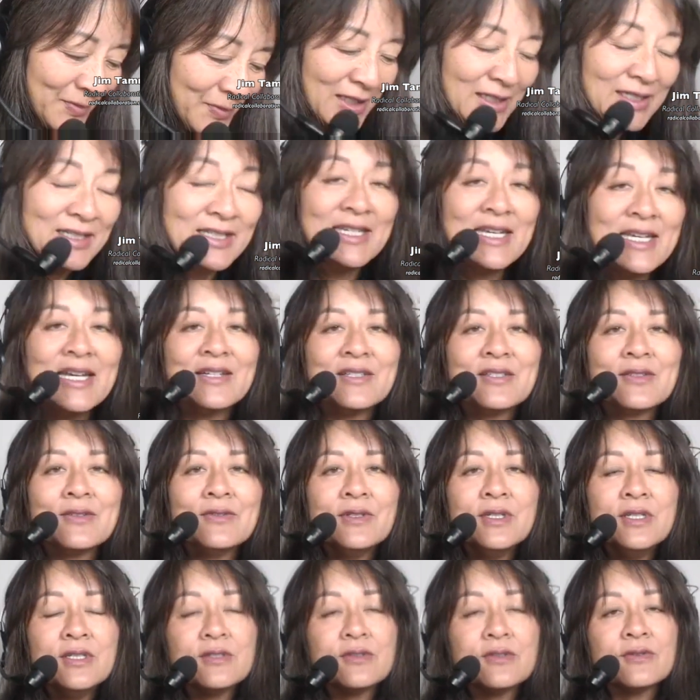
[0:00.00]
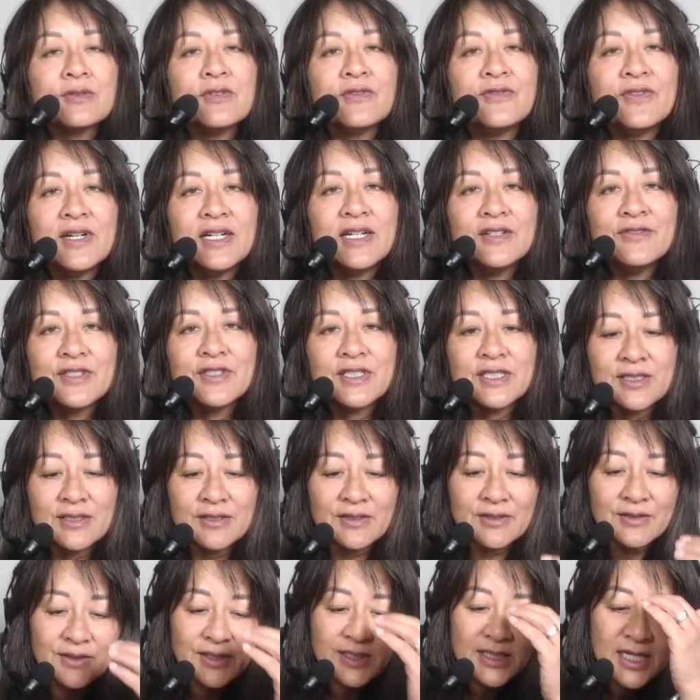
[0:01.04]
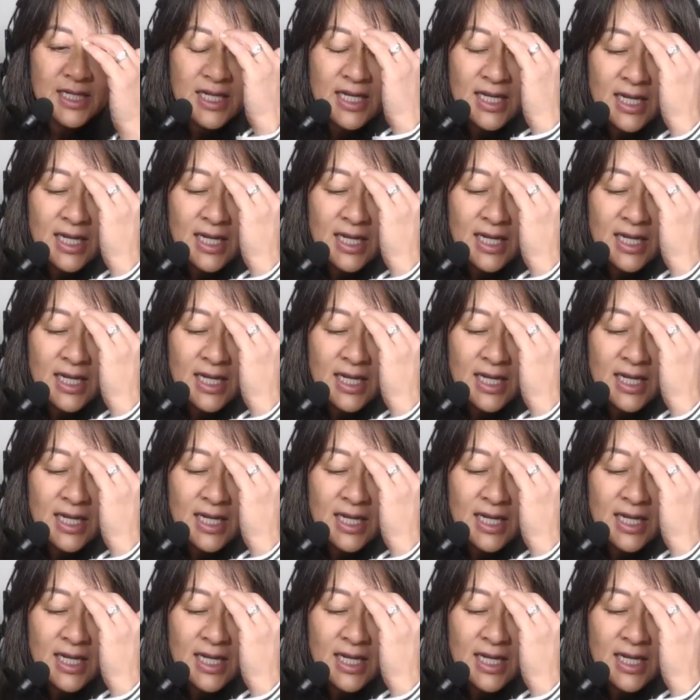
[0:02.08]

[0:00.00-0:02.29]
Mm-hmm. Yeah. So these are the 5 skills.